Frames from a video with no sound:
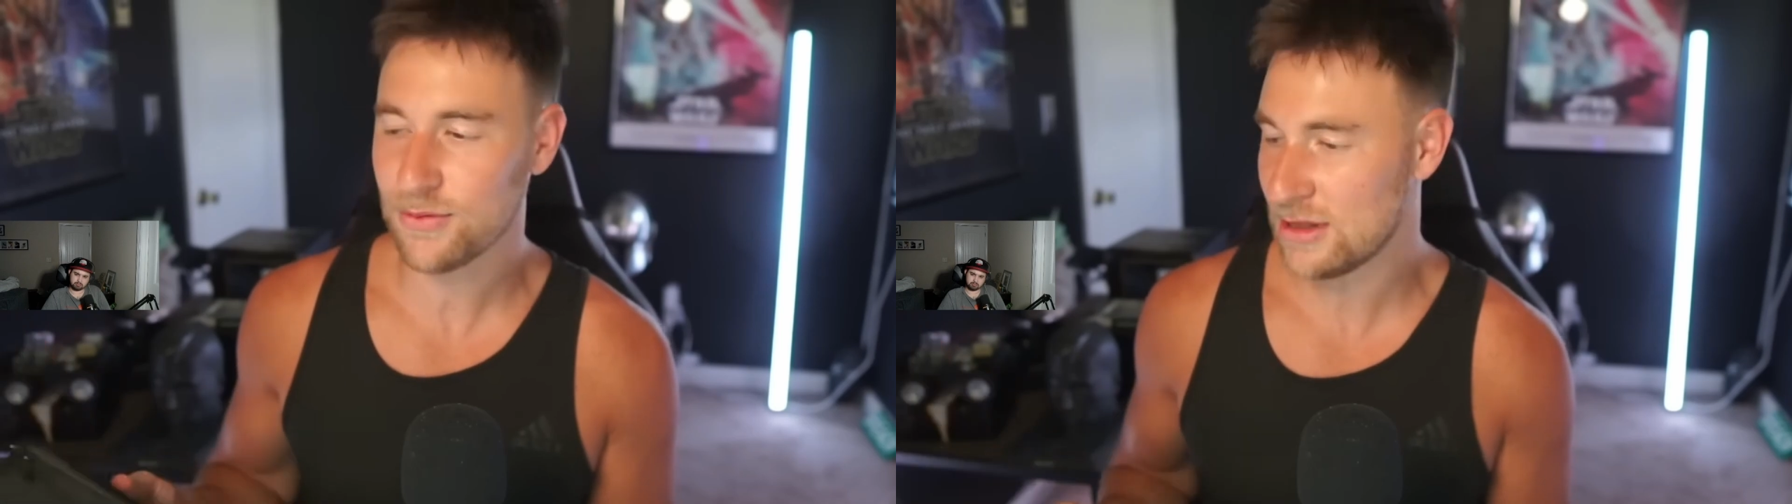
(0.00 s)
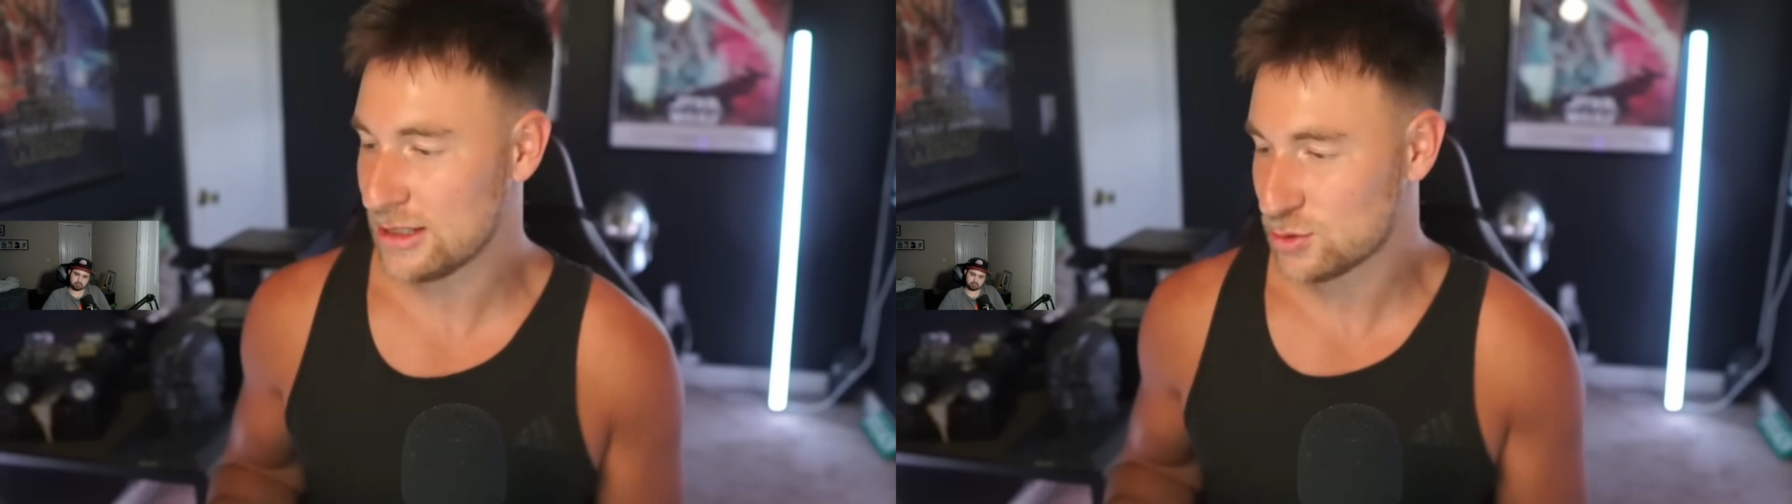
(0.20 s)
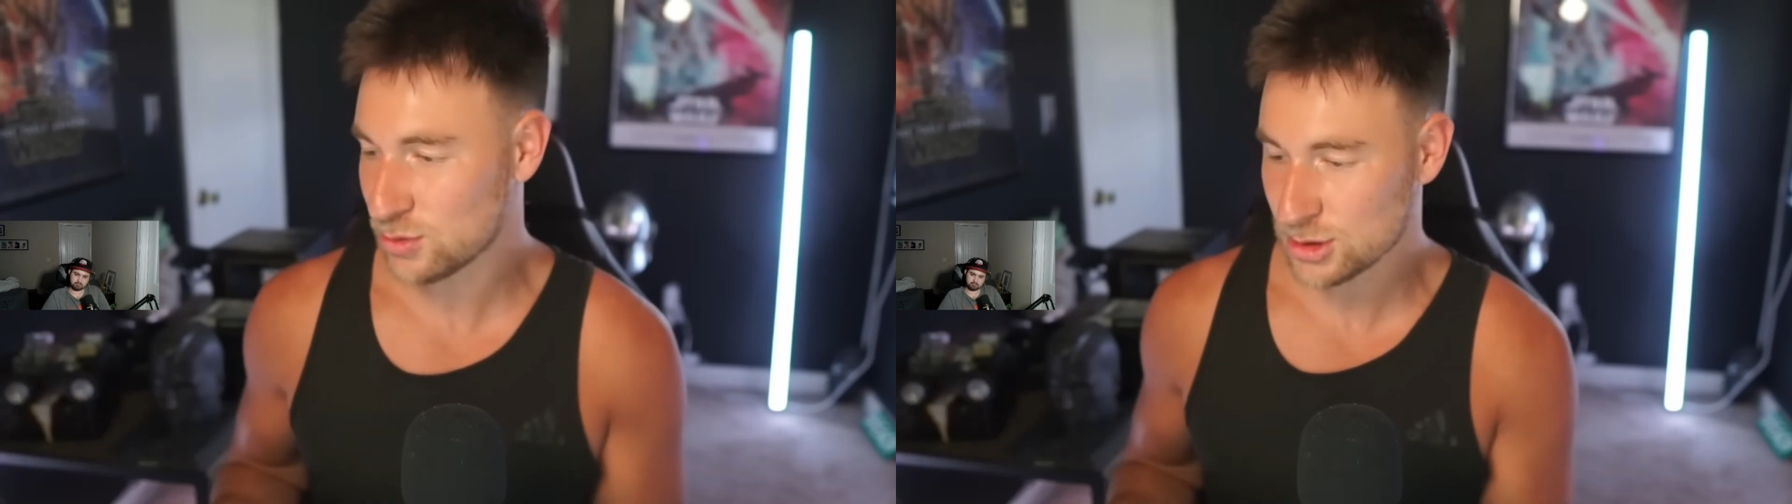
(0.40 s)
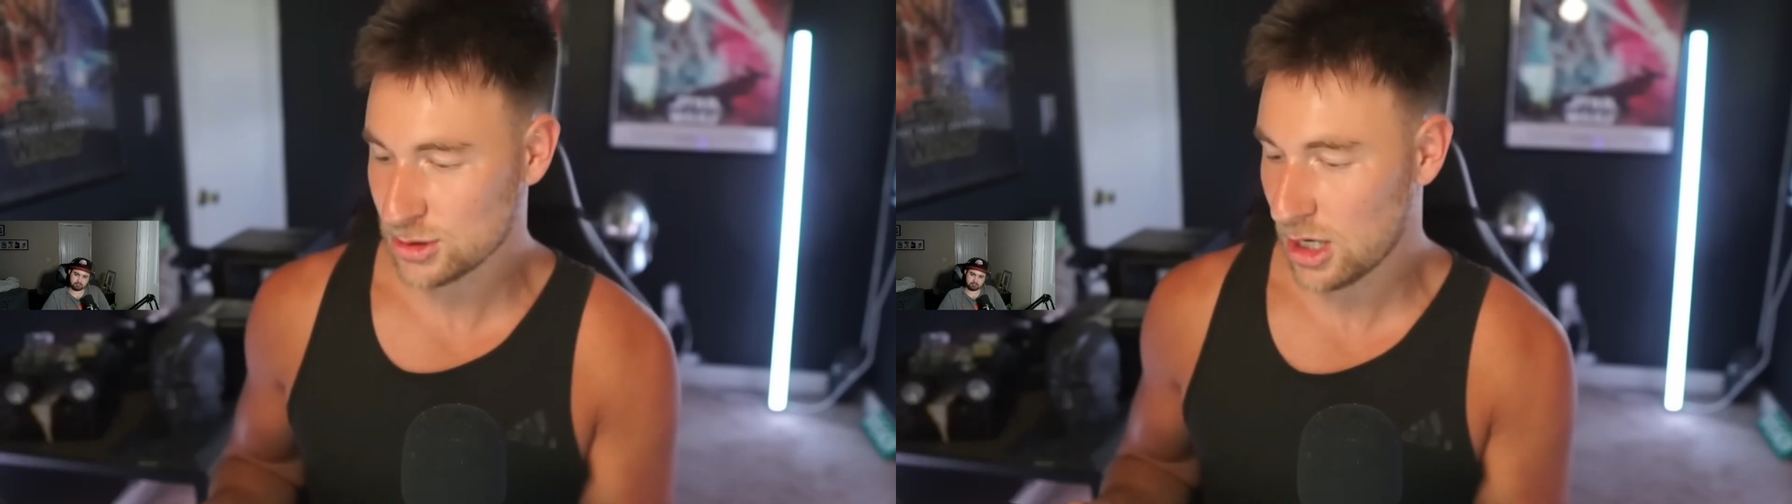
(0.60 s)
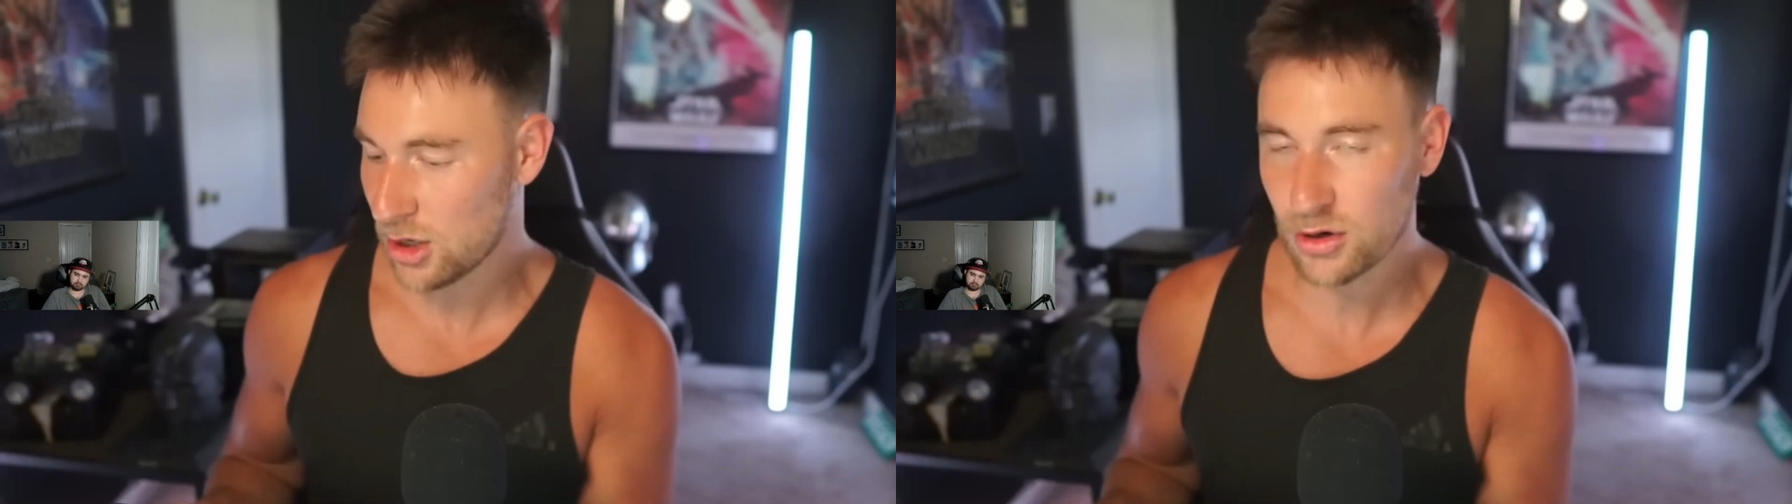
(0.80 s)
This was
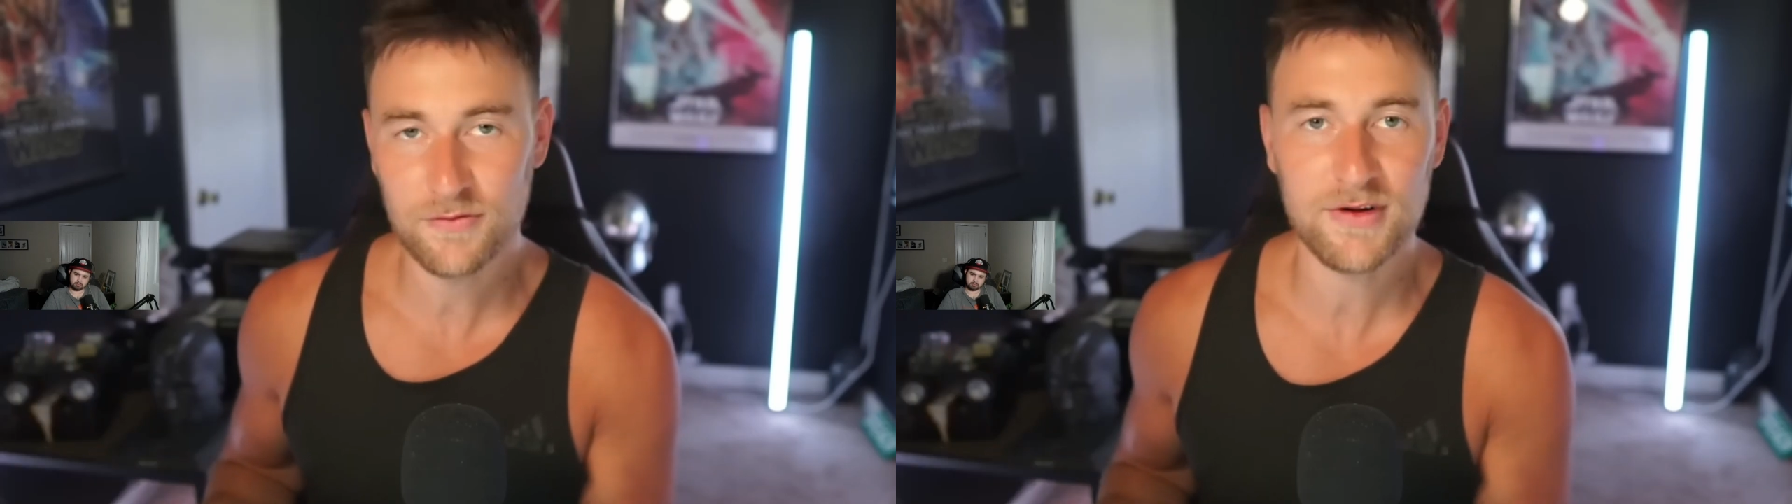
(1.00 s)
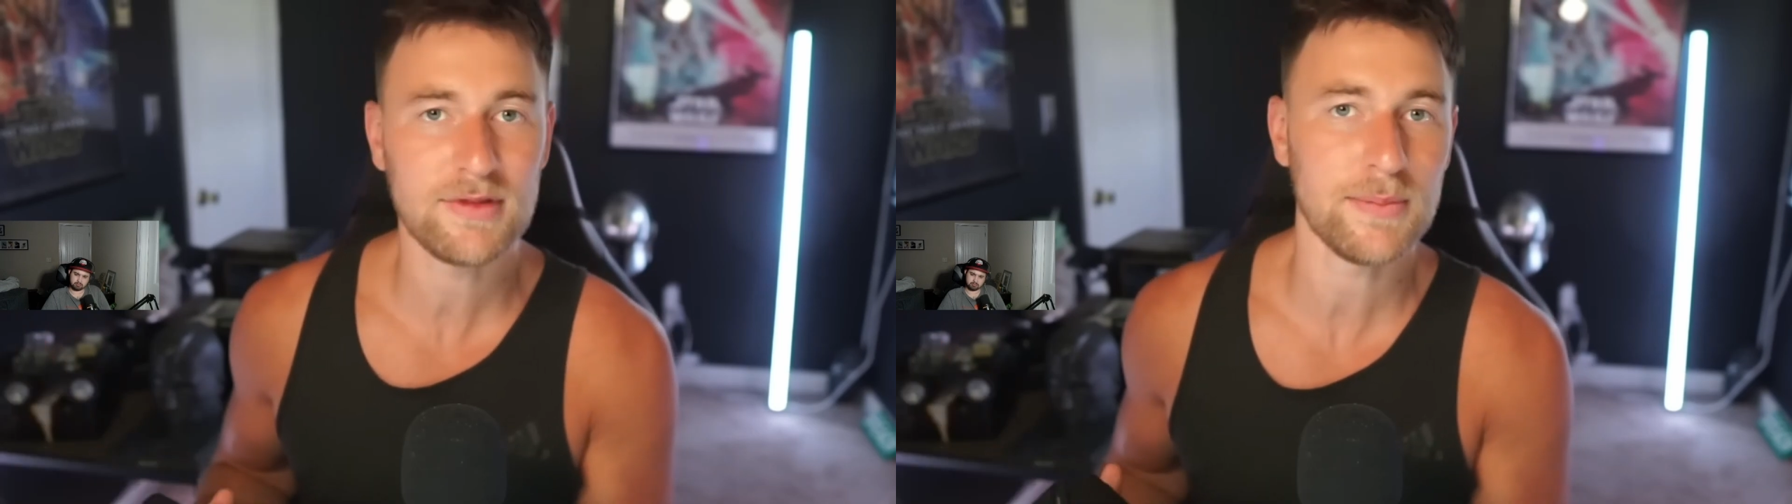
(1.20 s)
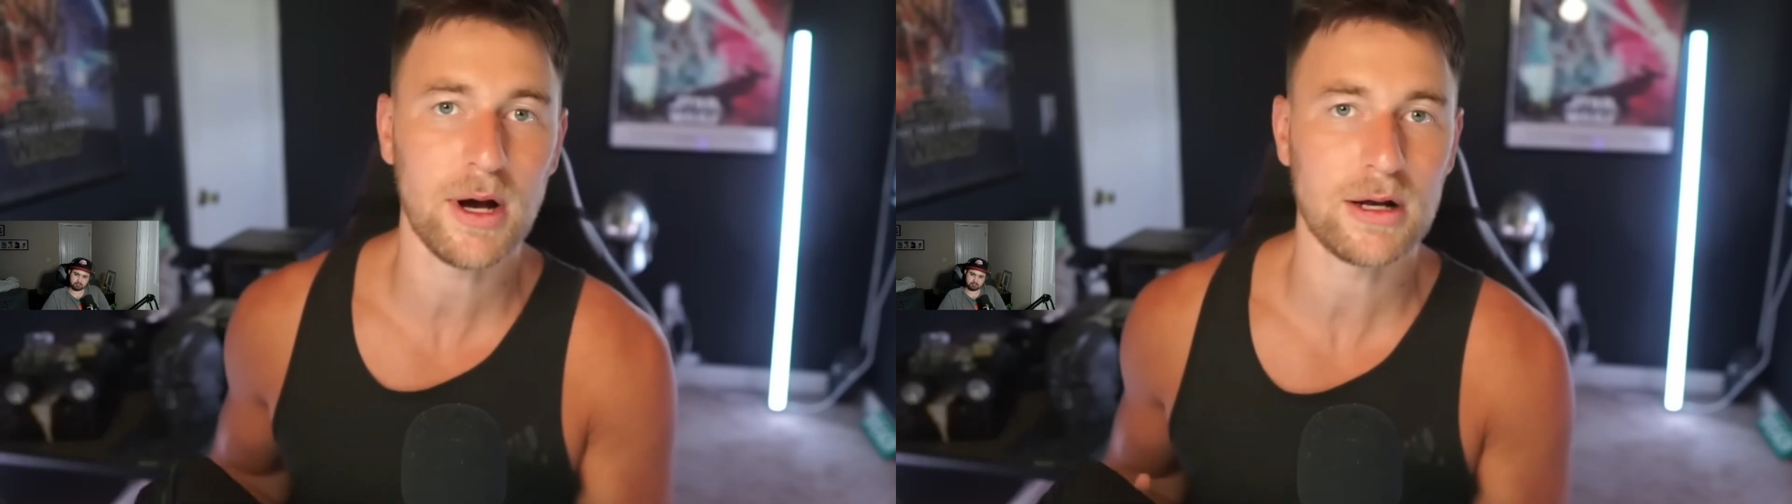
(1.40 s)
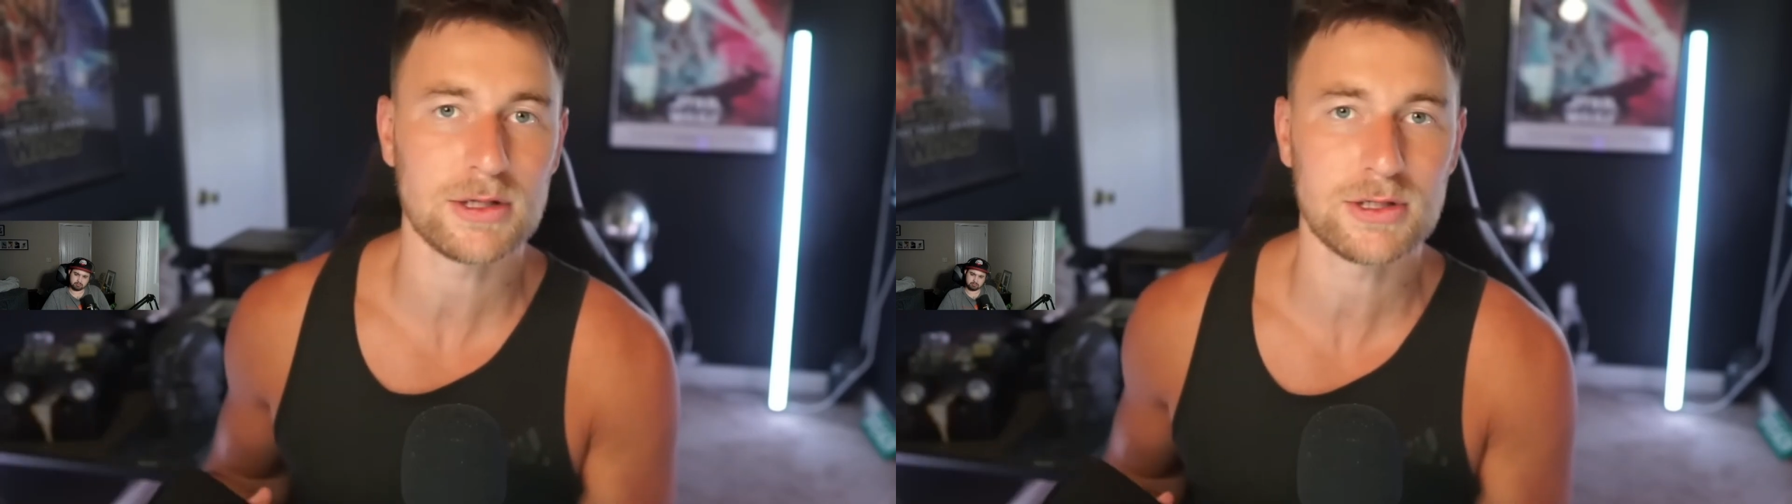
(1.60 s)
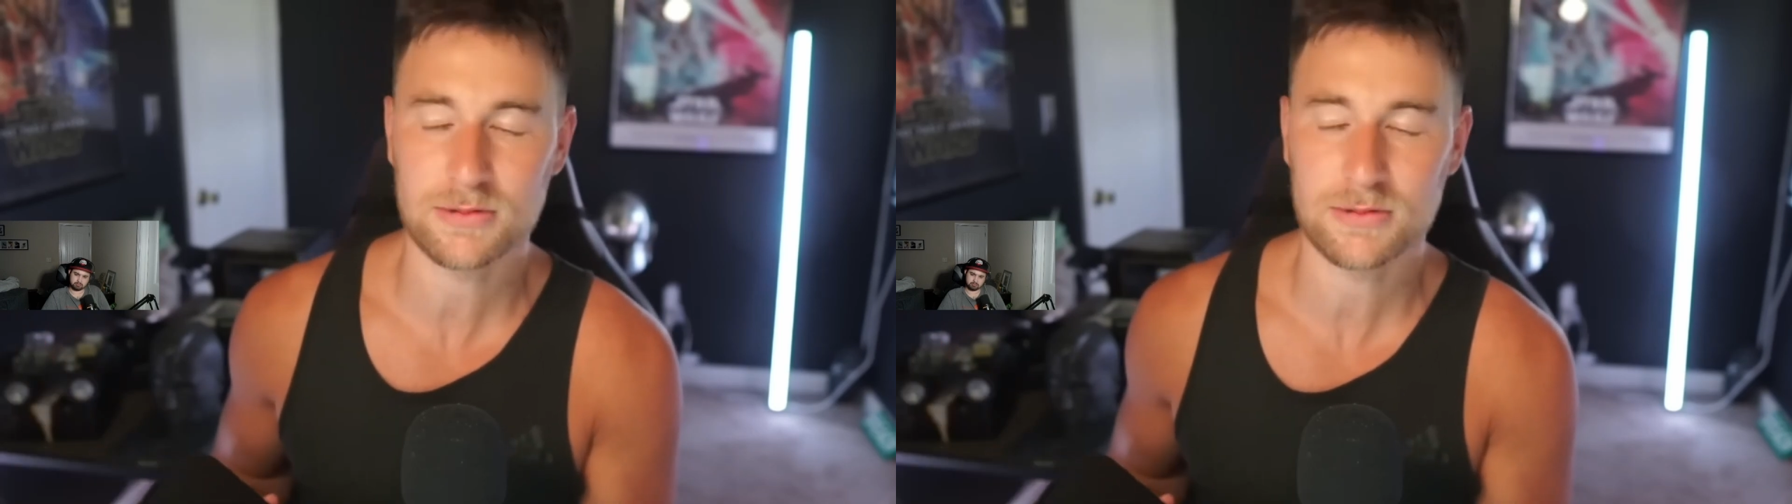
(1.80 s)
150 bucks.